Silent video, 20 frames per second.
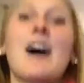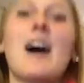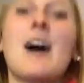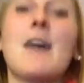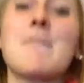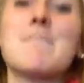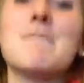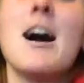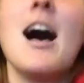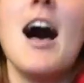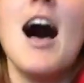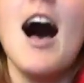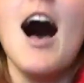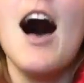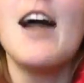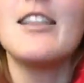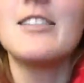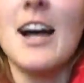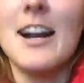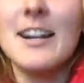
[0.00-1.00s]

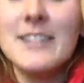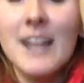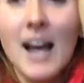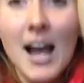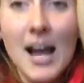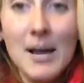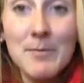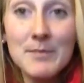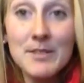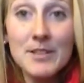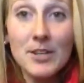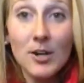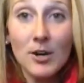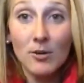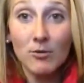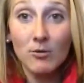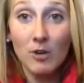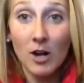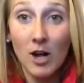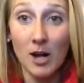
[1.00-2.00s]
A lot of times,
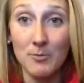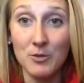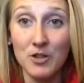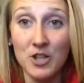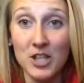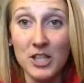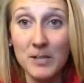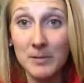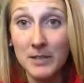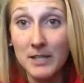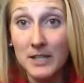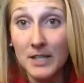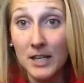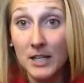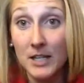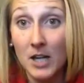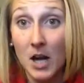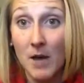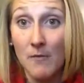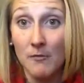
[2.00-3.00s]
shin splints
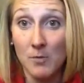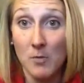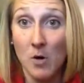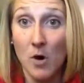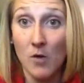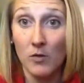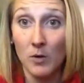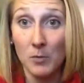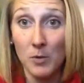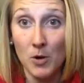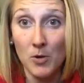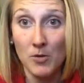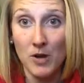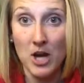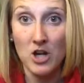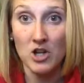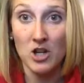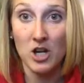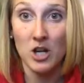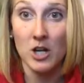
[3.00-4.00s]
can come from
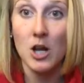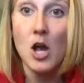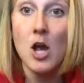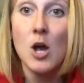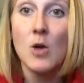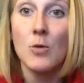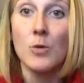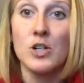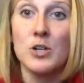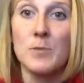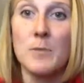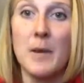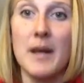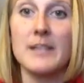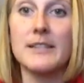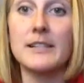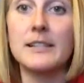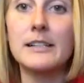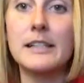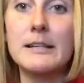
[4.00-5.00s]
overpronation, which
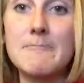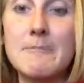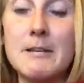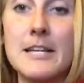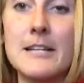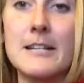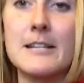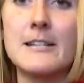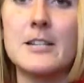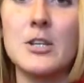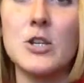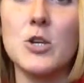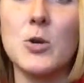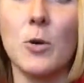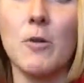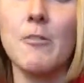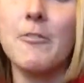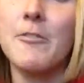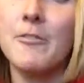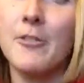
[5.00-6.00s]
basically means
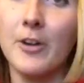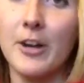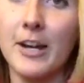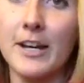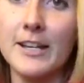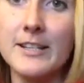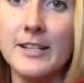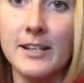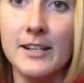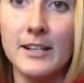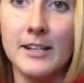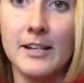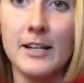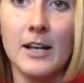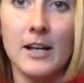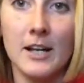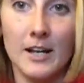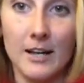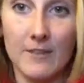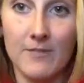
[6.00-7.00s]
your foot,
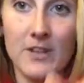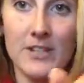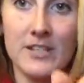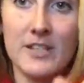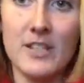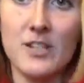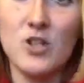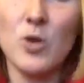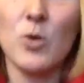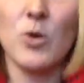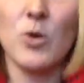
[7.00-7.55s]
if this is